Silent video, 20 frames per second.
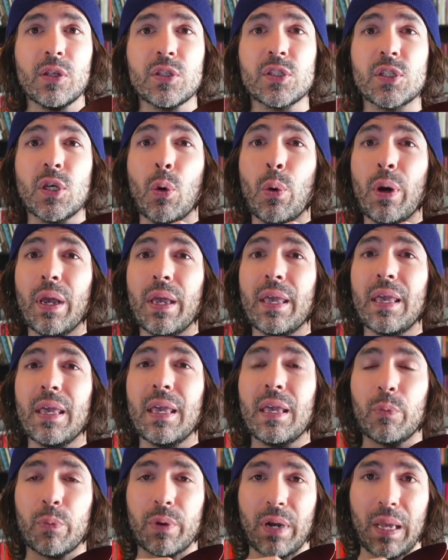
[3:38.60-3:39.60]
So
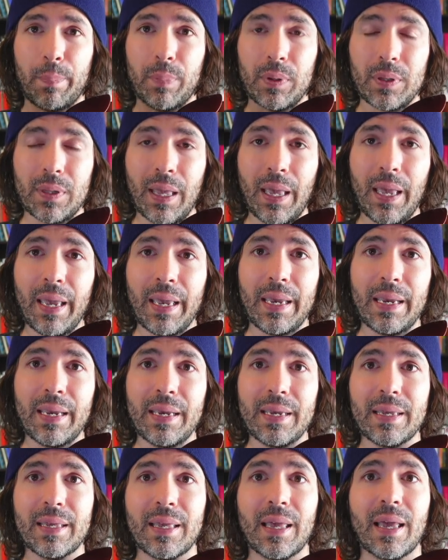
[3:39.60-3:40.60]
when I
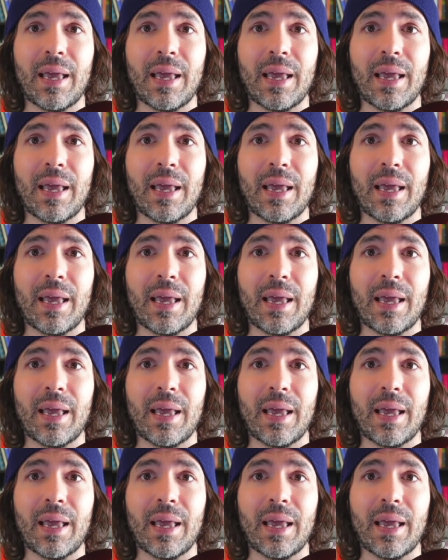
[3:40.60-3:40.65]
play,